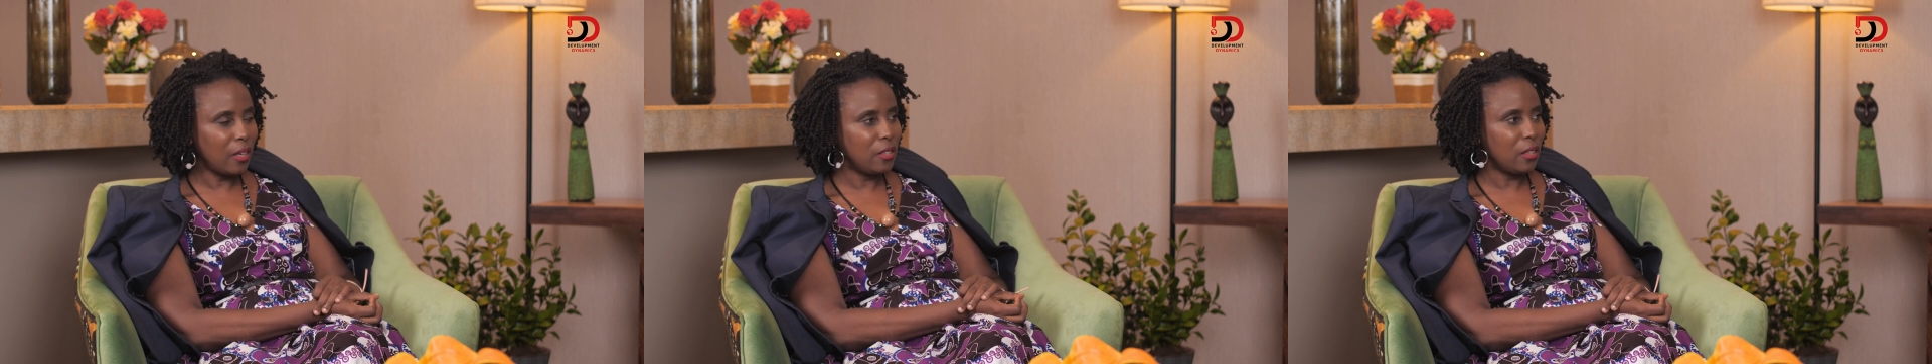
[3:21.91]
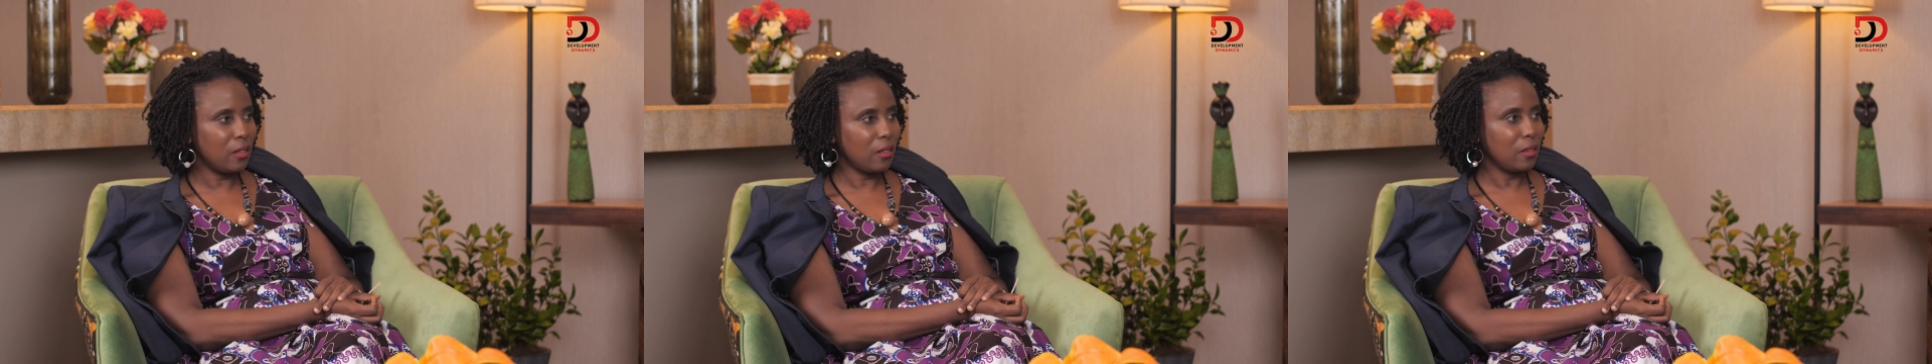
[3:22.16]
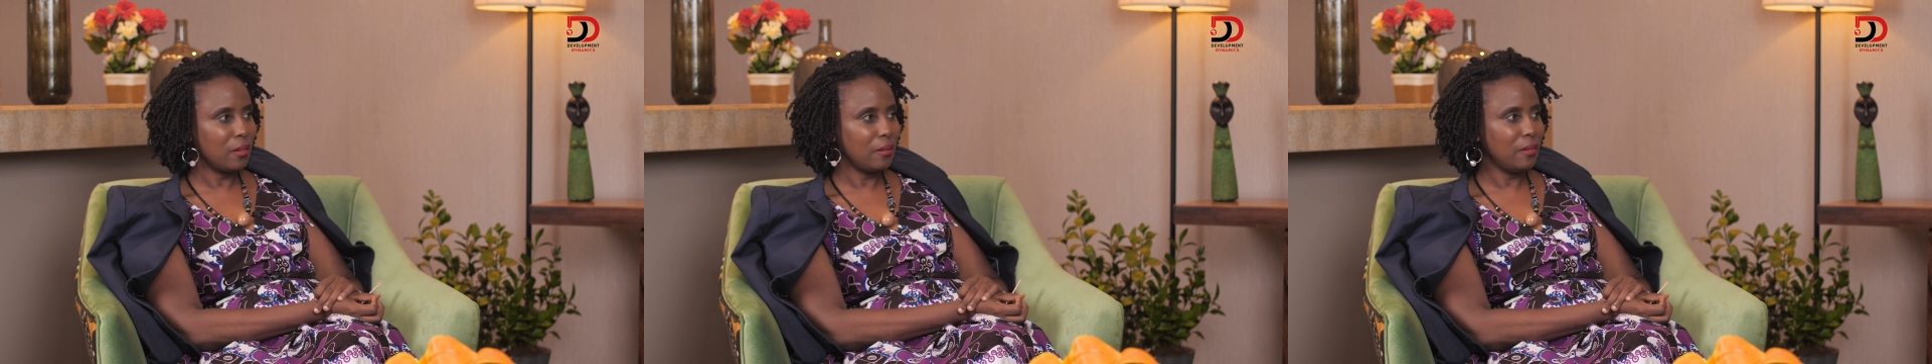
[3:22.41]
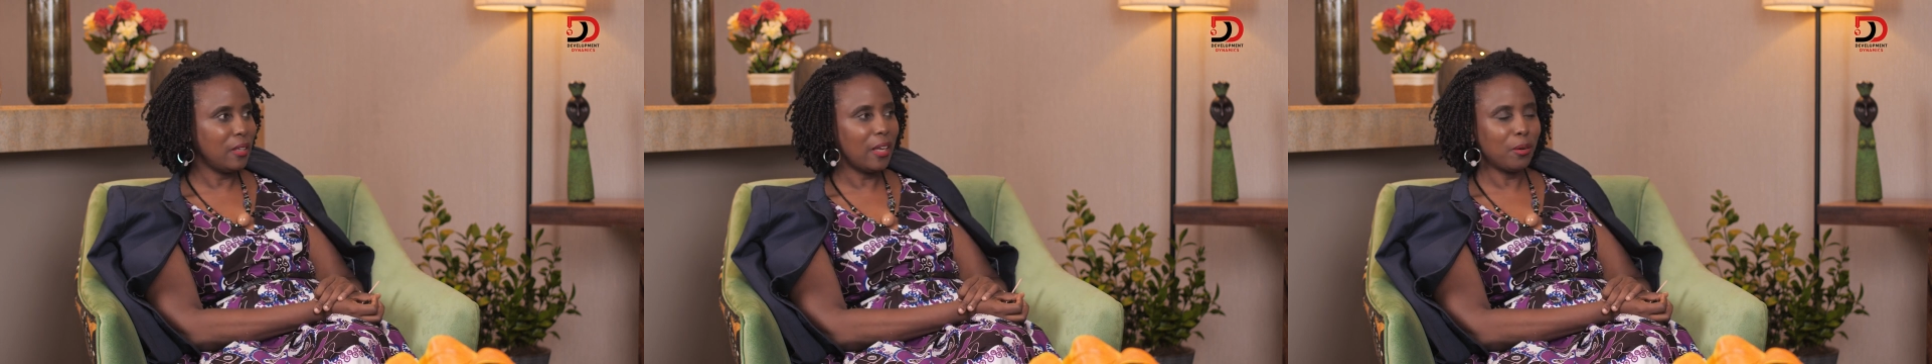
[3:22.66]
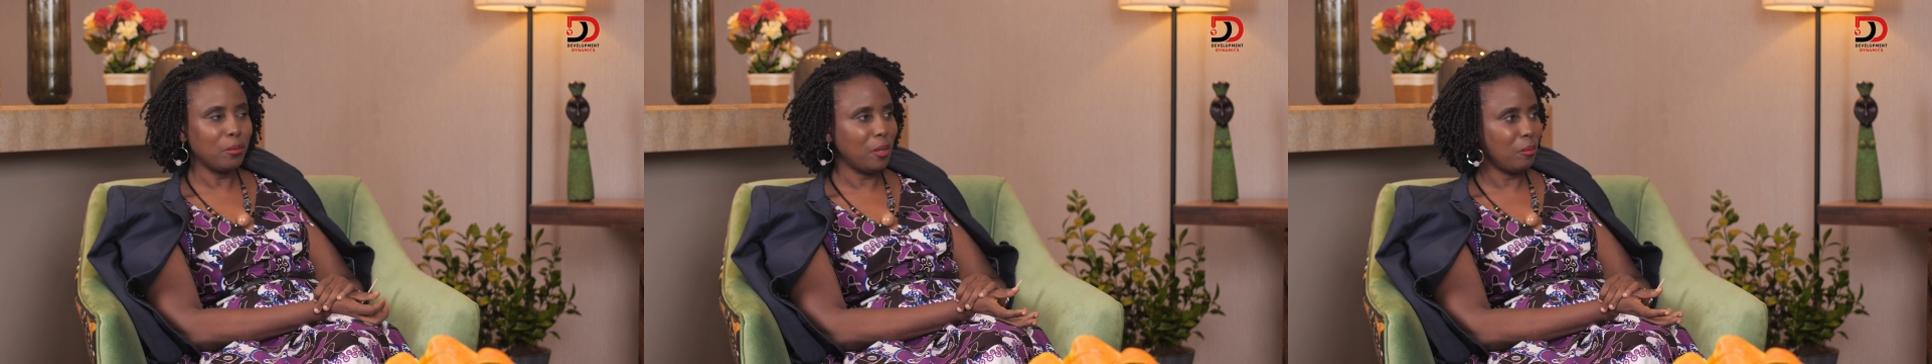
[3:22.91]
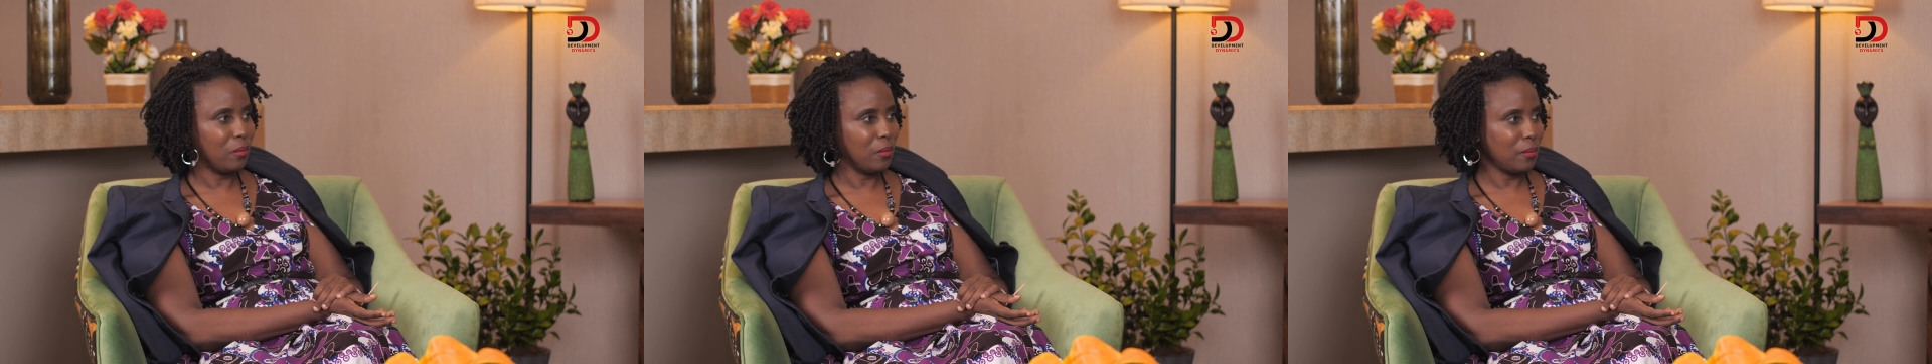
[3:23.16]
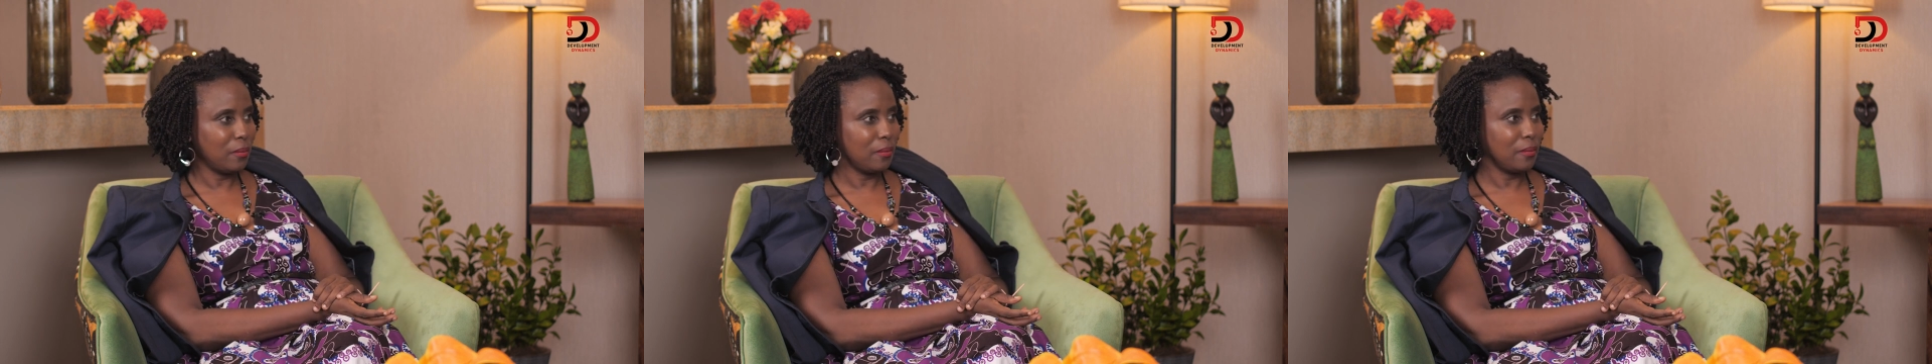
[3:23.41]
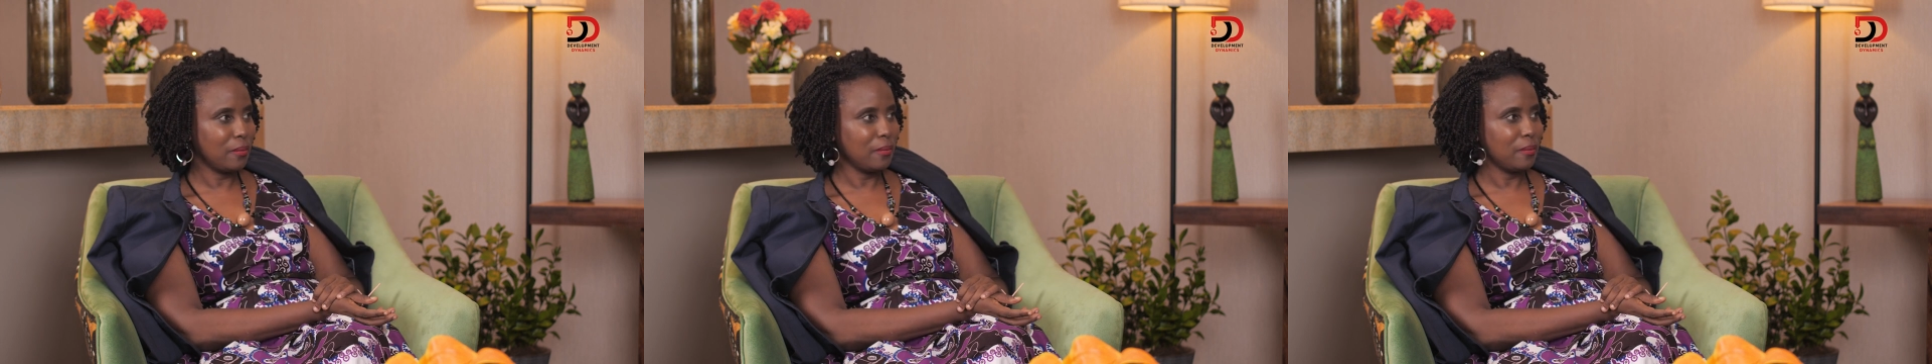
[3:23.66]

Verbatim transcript: urgent. Mm. None of them. Mm.